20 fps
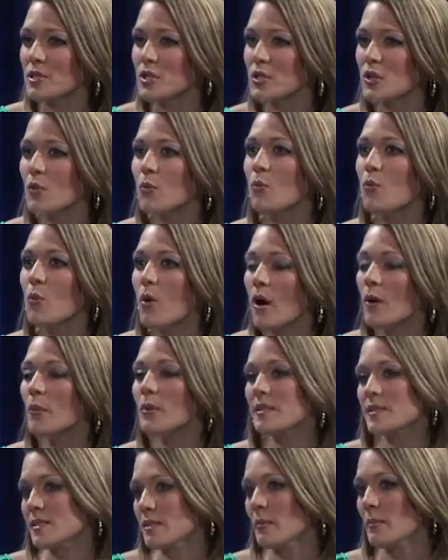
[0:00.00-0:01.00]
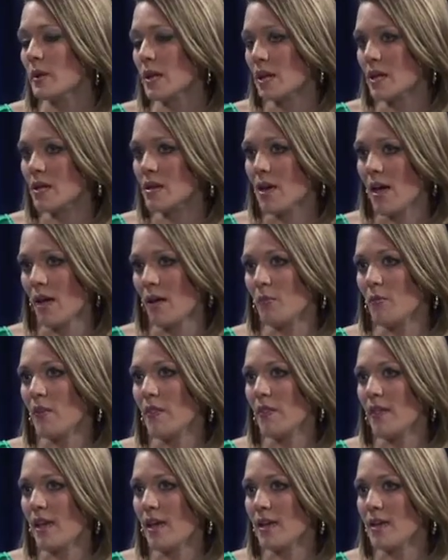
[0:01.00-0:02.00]
You know, what would somebody get
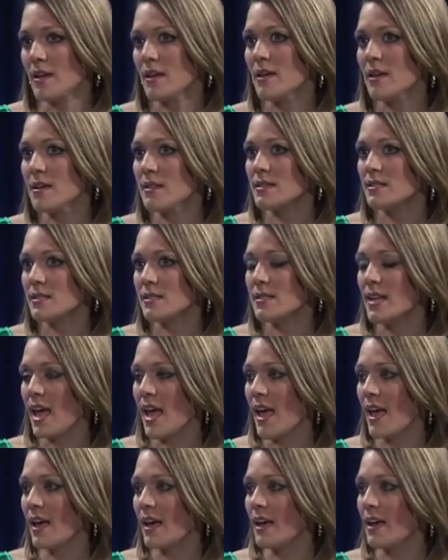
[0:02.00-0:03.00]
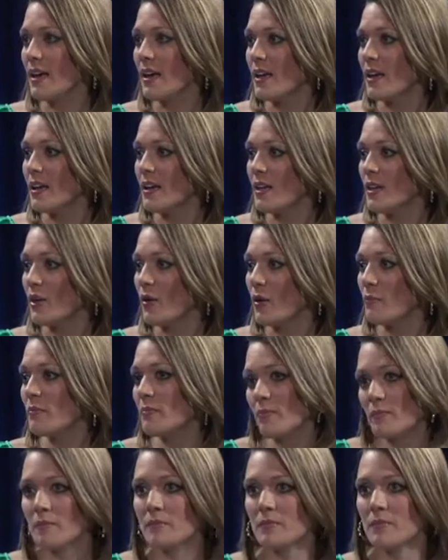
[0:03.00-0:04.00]
when they say, you know, I'm
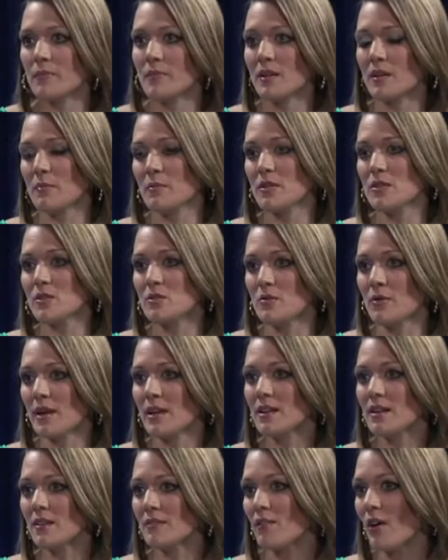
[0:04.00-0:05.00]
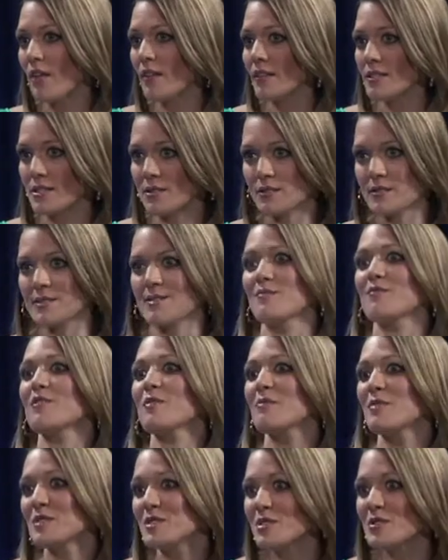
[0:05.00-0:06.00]
going to be trained in volunteerism
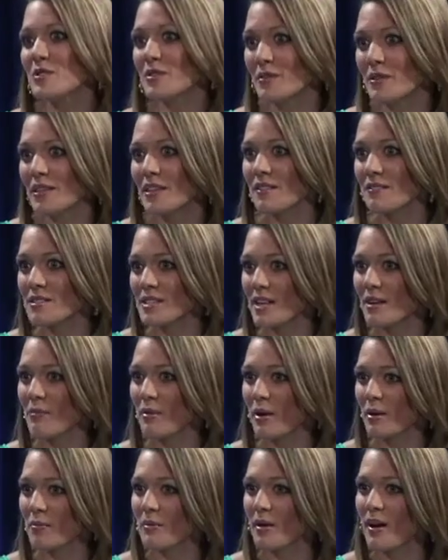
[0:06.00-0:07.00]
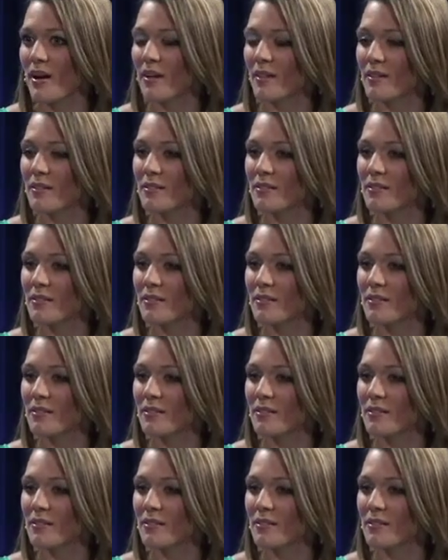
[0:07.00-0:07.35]
from the Junior League of Santa Barbara?